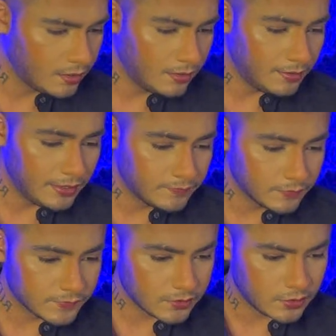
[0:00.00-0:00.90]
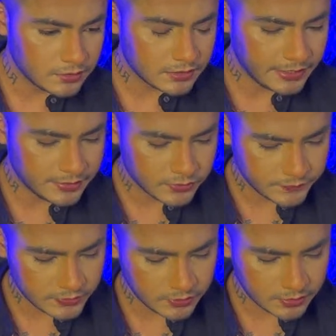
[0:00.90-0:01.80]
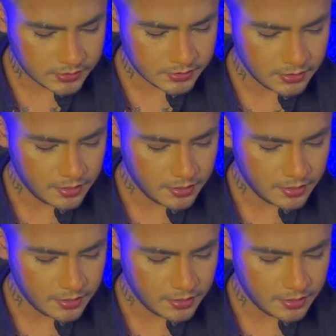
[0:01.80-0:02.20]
Knave of Swords, Ace of Swords,